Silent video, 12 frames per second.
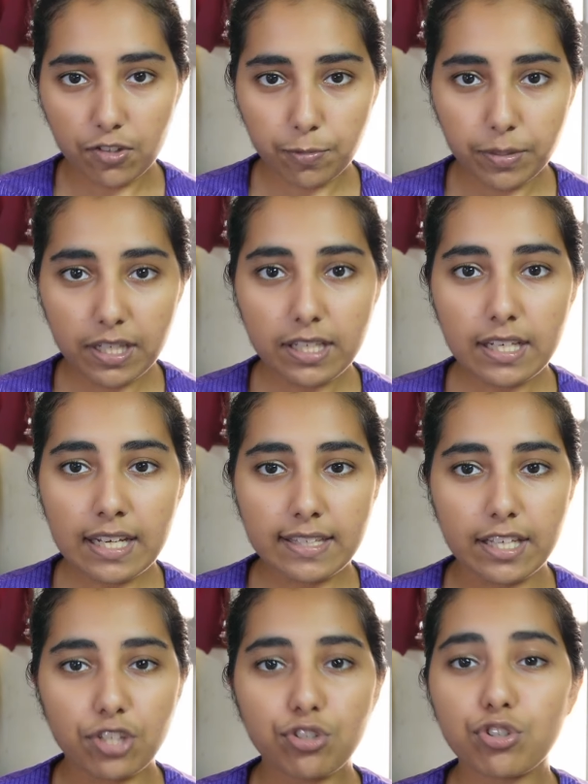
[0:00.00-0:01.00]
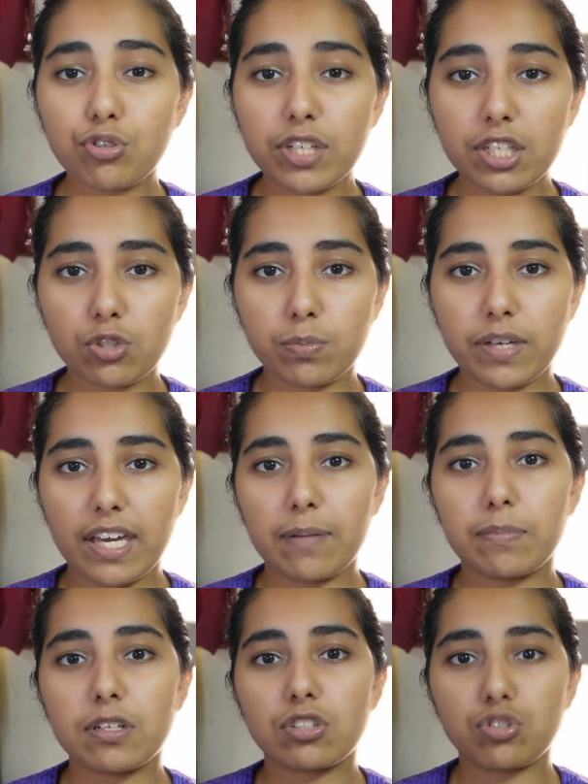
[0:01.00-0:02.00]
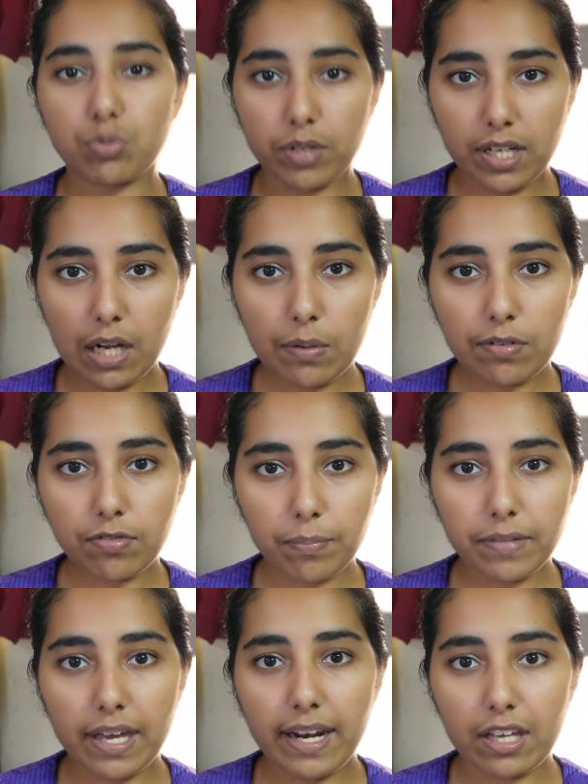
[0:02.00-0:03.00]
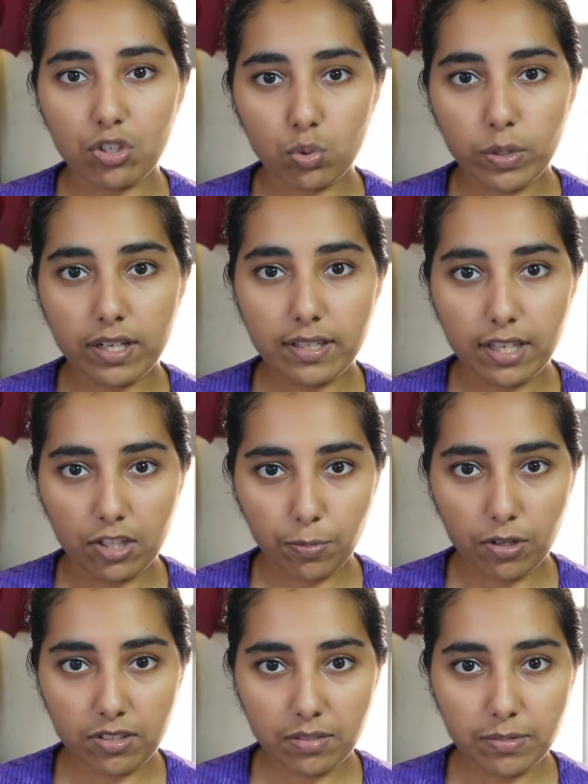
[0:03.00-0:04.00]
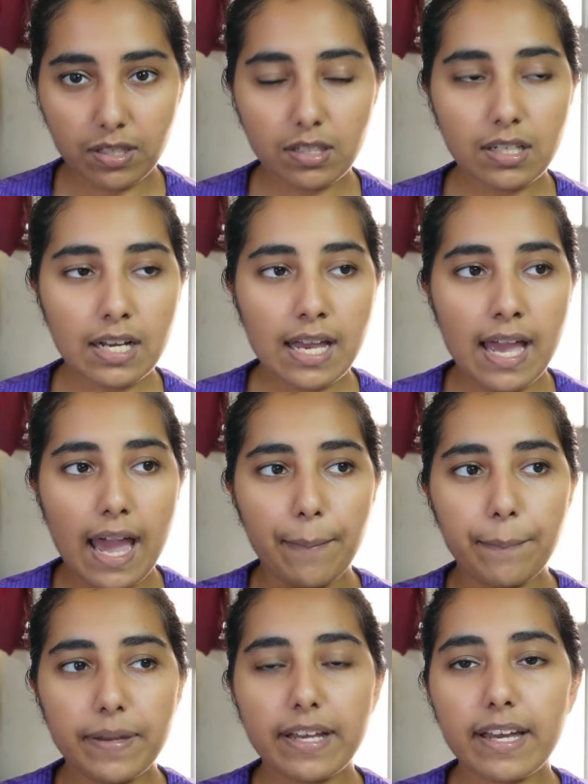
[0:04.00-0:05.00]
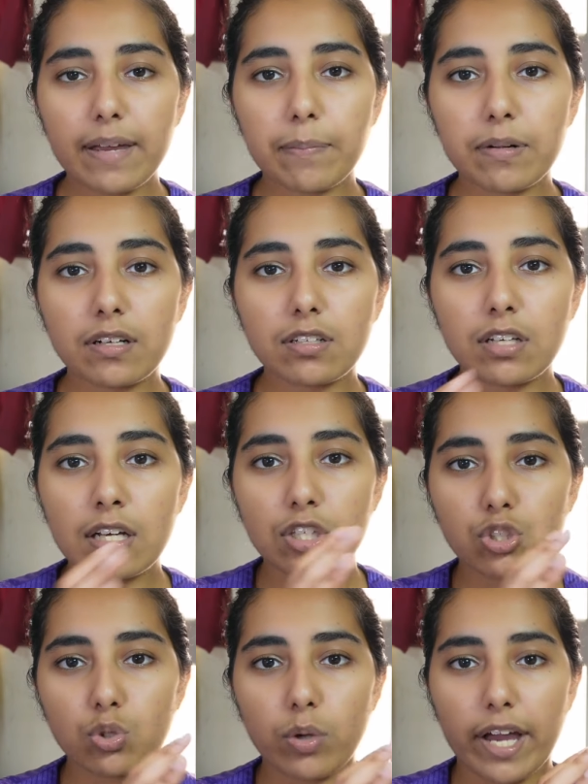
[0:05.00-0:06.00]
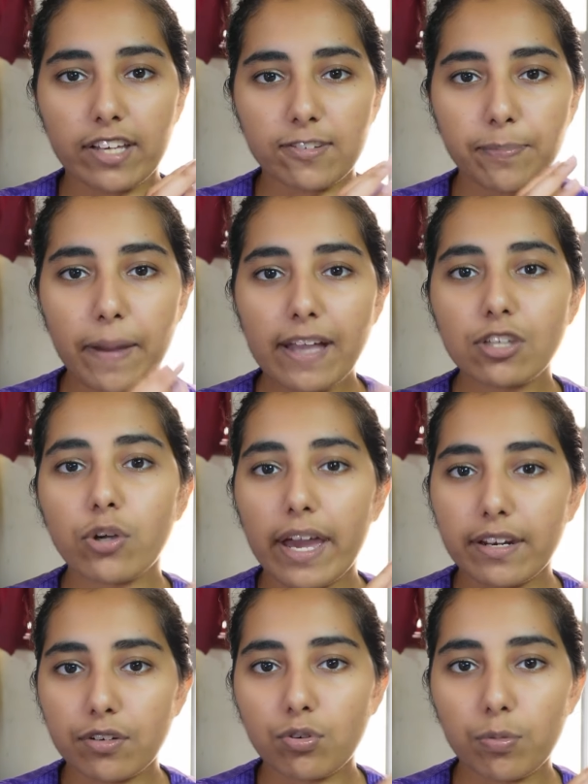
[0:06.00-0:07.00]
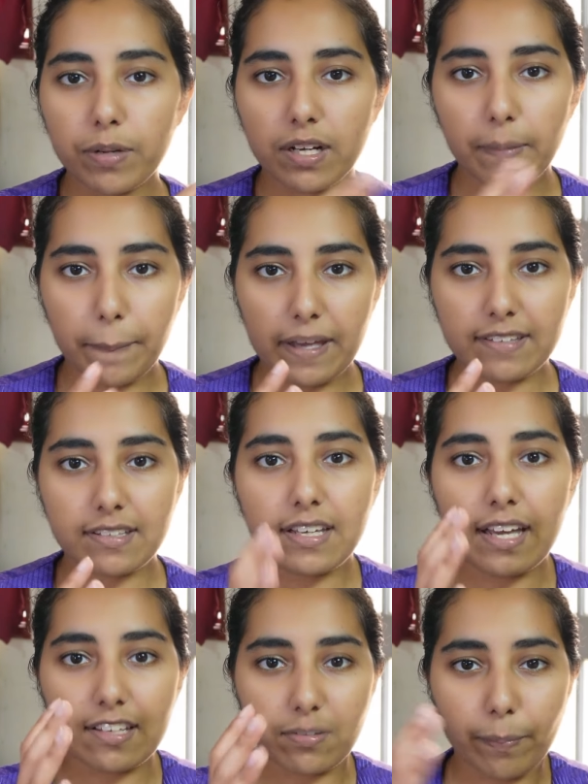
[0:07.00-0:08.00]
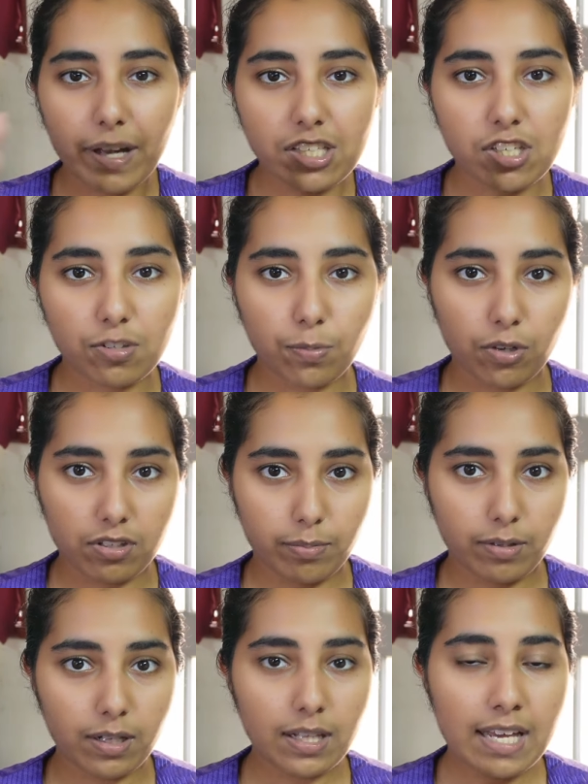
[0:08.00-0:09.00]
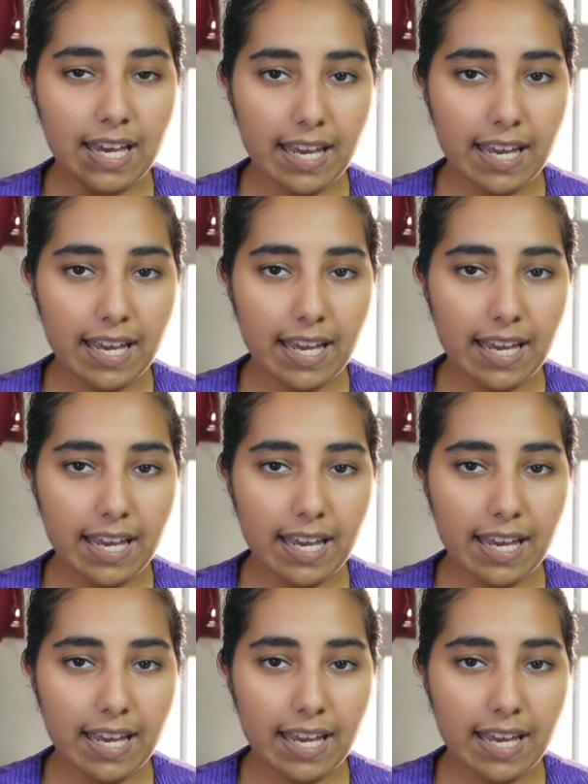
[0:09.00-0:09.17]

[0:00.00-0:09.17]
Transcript: of speed that you need to be able to recover from that as quickly as possible. And being able to expand your anaerobic capacity as much as possible